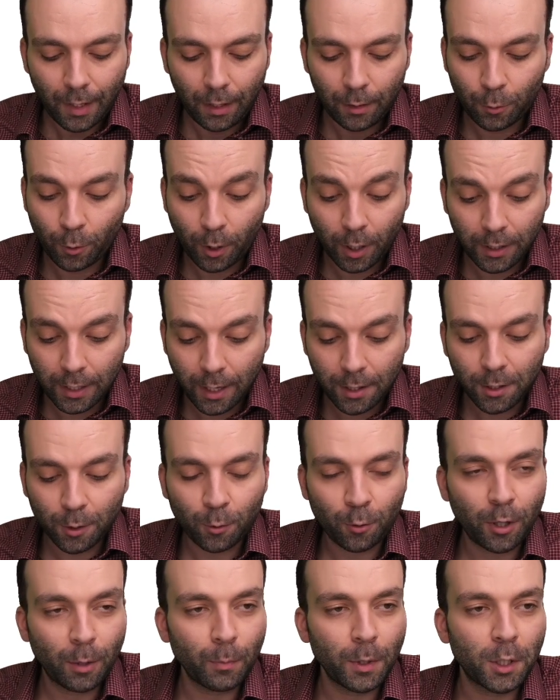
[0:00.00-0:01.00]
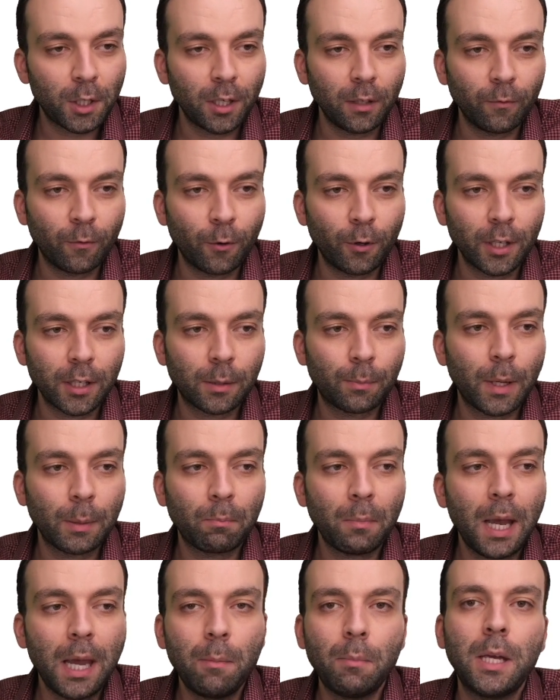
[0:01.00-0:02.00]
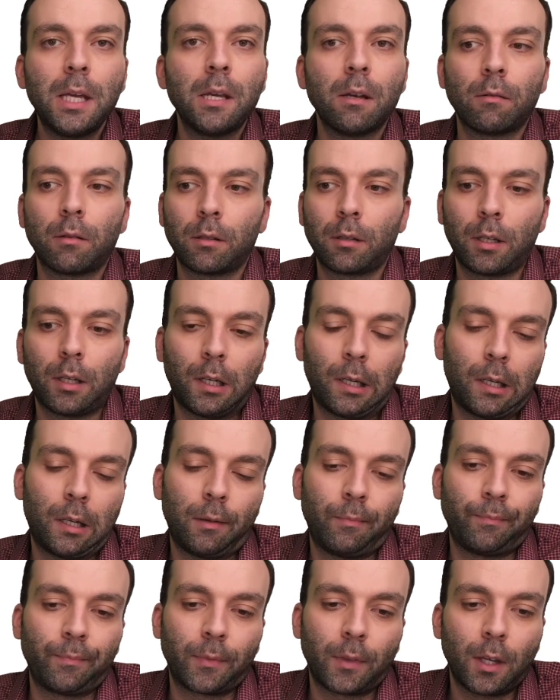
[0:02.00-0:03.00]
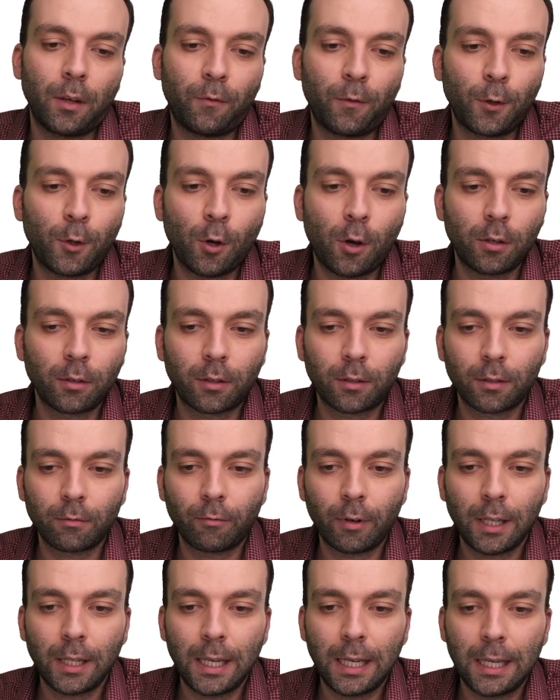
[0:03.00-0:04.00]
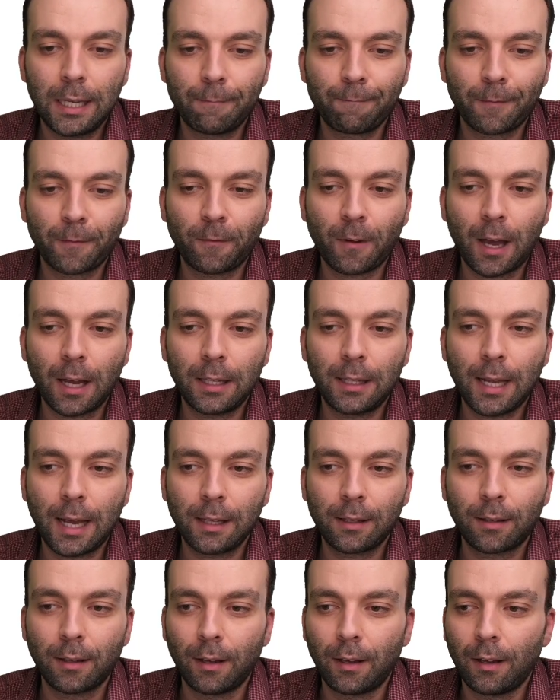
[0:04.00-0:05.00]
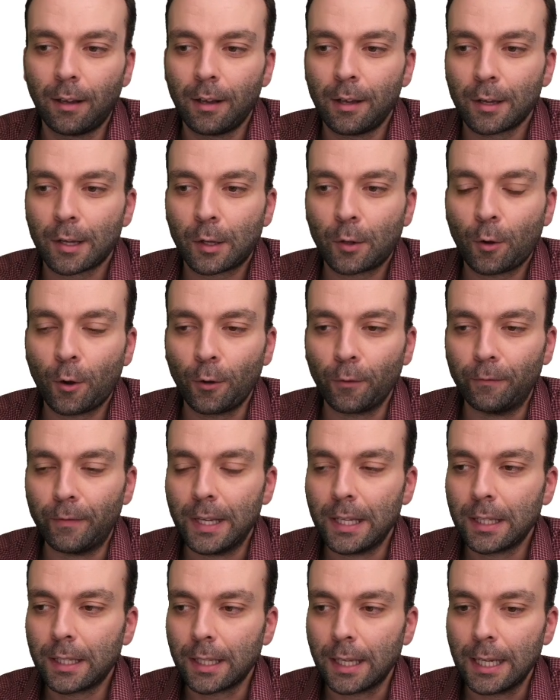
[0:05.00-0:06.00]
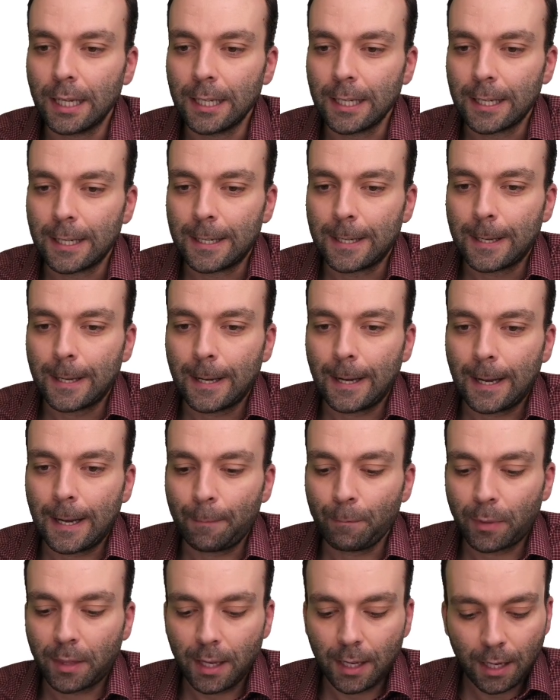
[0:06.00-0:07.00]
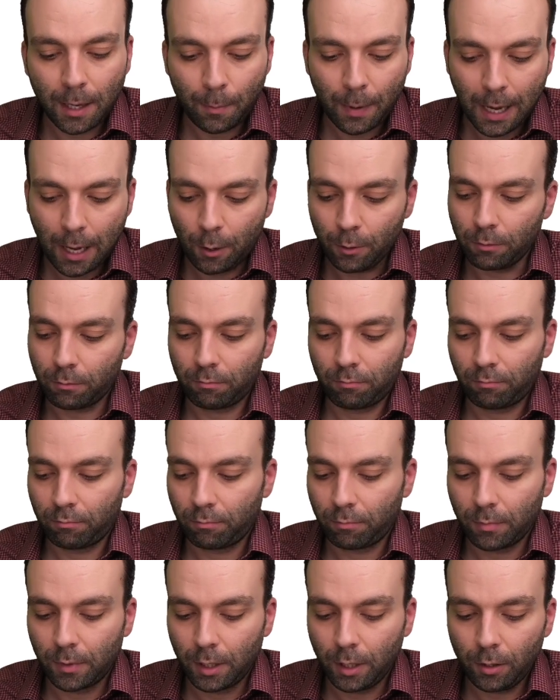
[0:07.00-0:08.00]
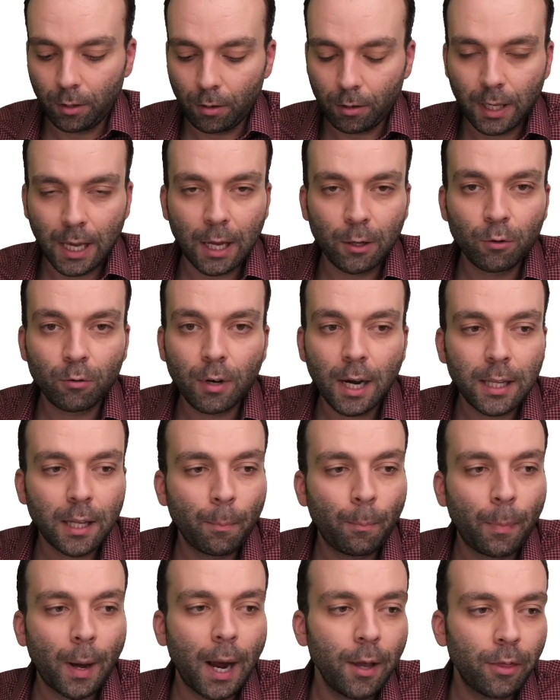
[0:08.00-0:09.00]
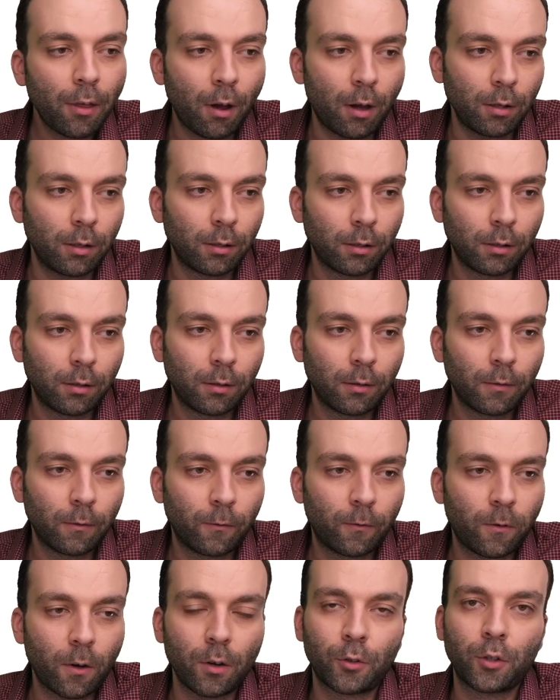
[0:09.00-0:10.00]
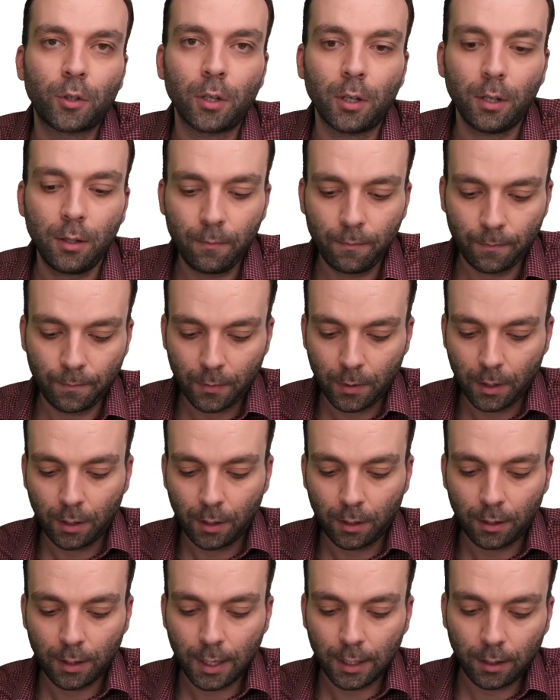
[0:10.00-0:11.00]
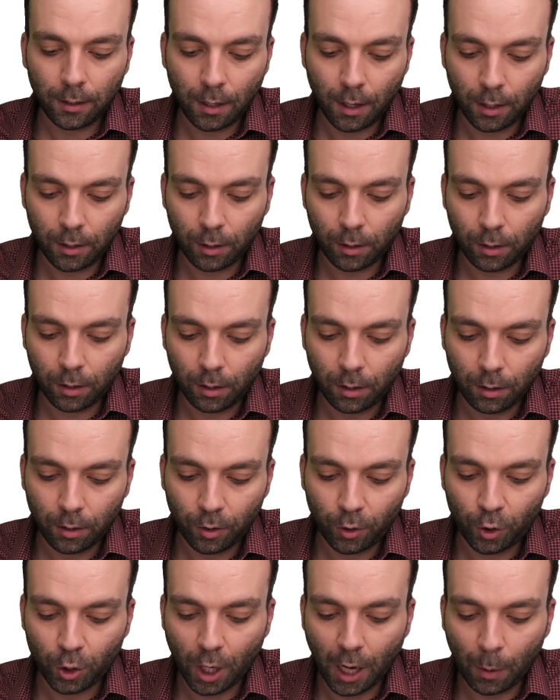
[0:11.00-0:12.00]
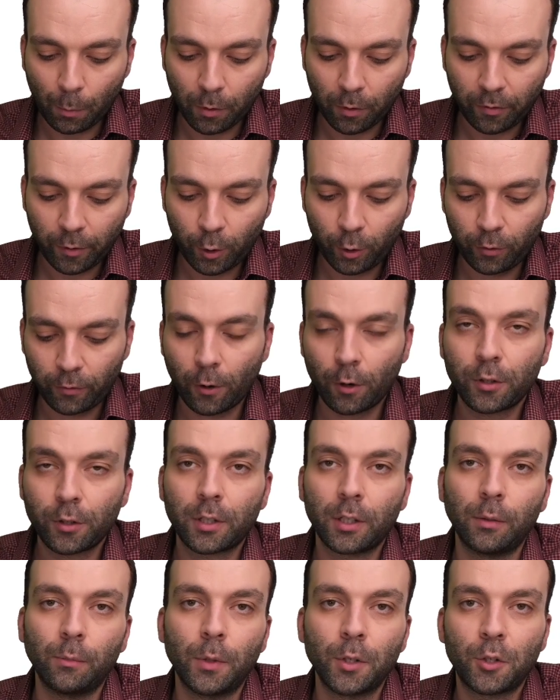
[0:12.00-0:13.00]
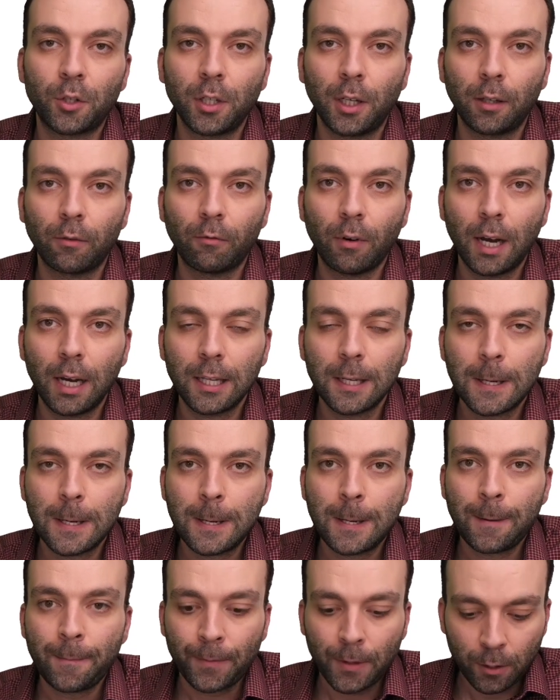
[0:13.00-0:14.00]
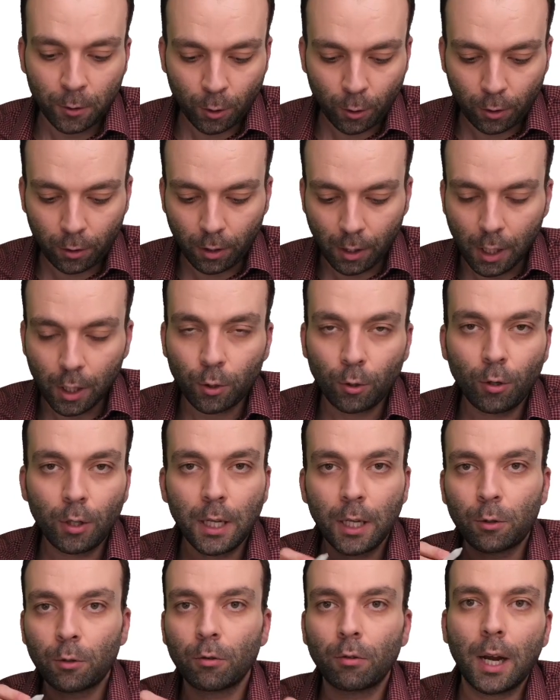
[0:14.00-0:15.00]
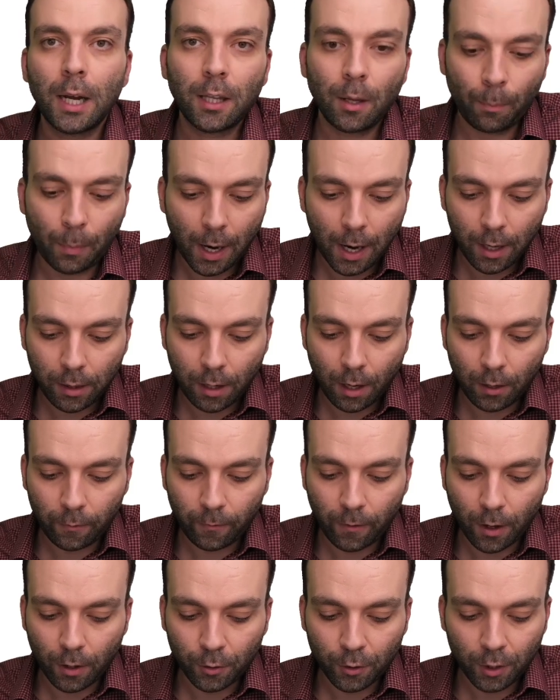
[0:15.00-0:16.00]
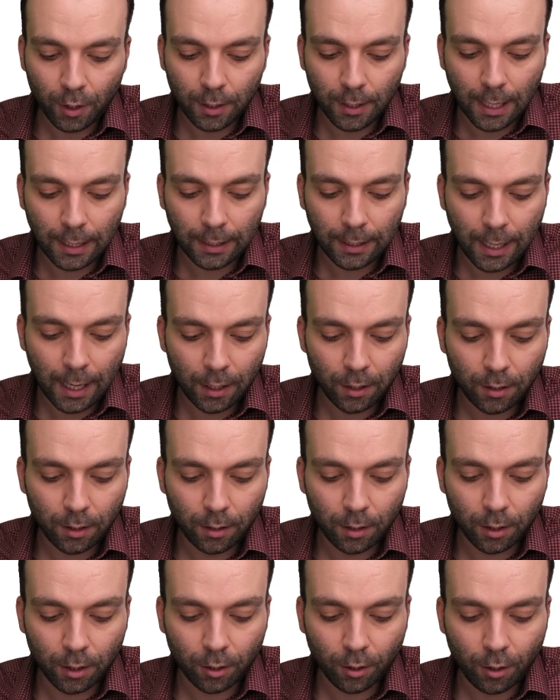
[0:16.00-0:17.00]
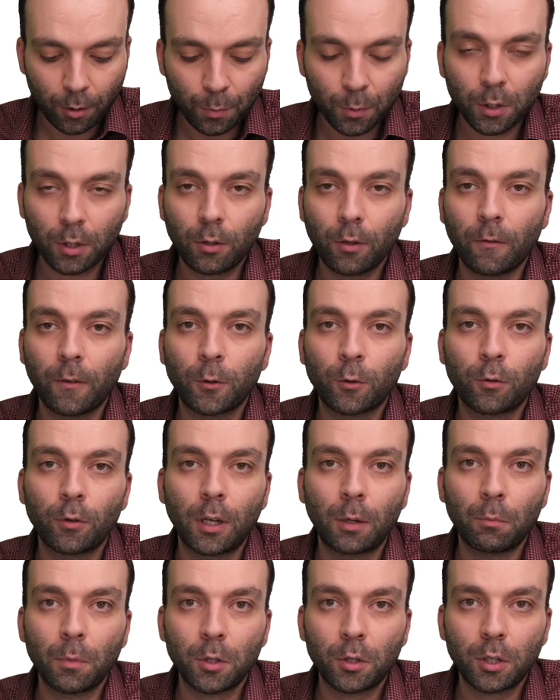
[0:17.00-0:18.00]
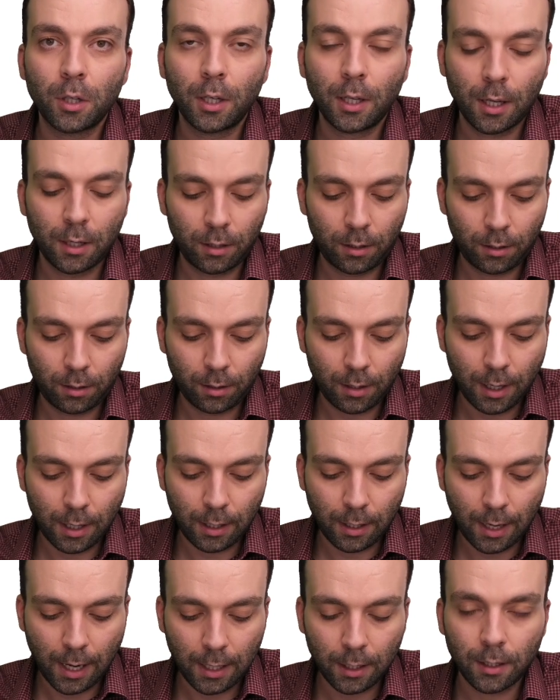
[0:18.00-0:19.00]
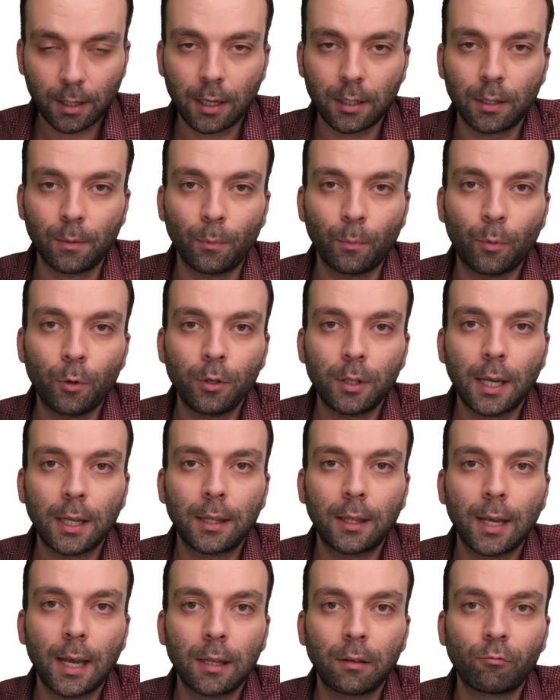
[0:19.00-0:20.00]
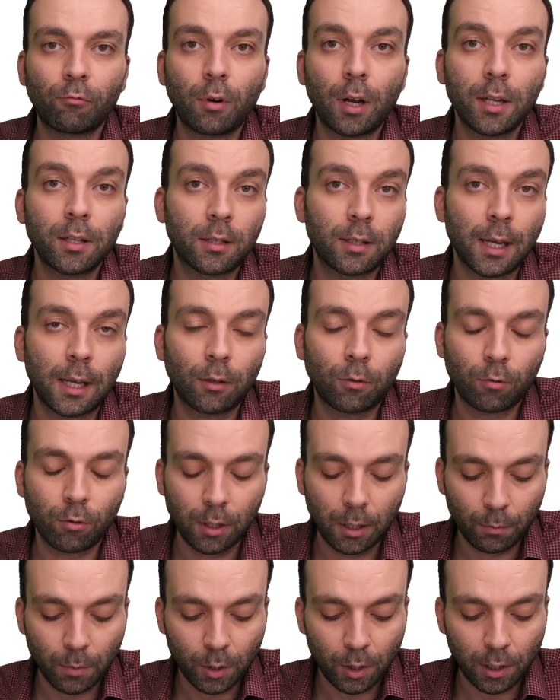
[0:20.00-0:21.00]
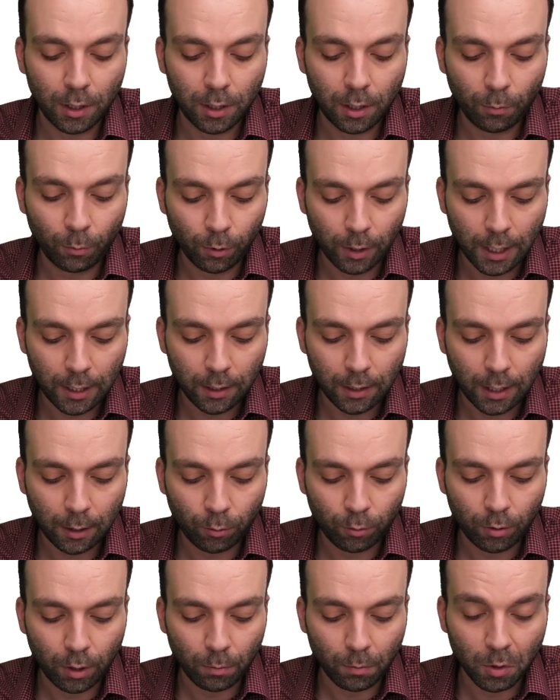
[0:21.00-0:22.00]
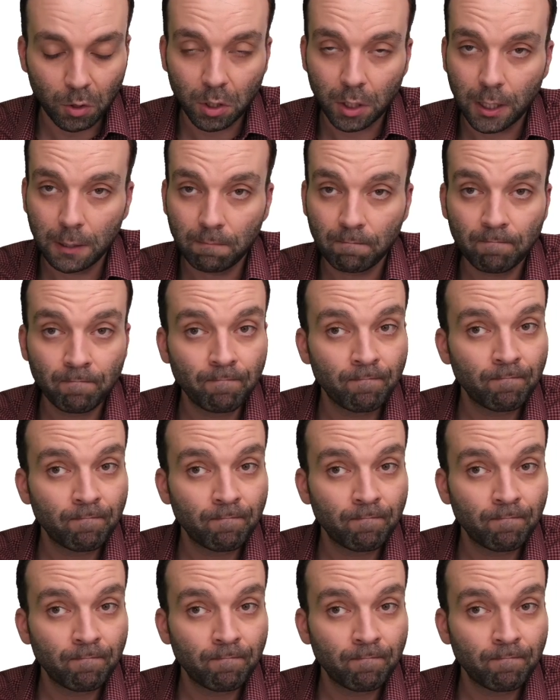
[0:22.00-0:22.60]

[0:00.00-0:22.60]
So there's a Turing machine for this. But maybe if you don't really find that convincing, think about, you know, can you write a Python function that does the job of a universal machine, right? So you need to write a Python function that takes the description of a Turing machine as an X as input and then runs that Turing machine, simulates that Turing machine.